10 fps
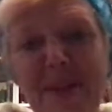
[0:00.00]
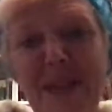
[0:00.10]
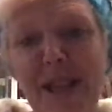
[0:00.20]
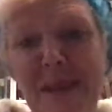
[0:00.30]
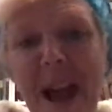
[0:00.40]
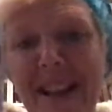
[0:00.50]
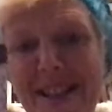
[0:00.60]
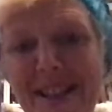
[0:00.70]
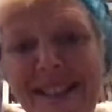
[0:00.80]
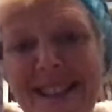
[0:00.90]
what this
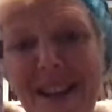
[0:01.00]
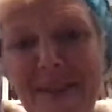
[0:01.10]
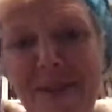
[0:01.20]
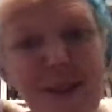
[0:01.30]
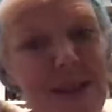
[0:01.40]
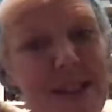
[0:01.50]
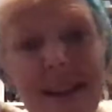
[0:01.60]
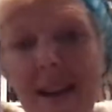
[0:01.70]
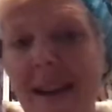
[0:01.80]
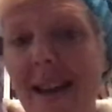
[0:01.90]
package has done, folks.
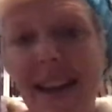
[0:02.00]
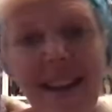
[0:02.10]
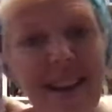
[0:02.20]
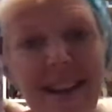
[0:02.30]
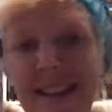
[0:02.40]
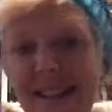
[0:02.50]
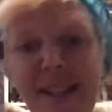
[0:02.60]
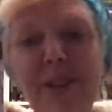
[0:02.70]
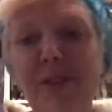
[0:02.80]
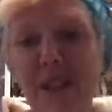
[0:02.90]
It has
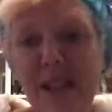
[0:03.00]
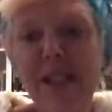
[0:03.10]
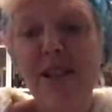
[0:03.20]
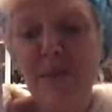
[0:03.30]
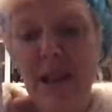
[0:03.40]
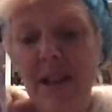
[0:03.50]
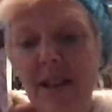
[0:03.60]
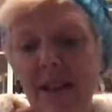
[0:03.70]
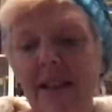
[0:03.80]
convinced me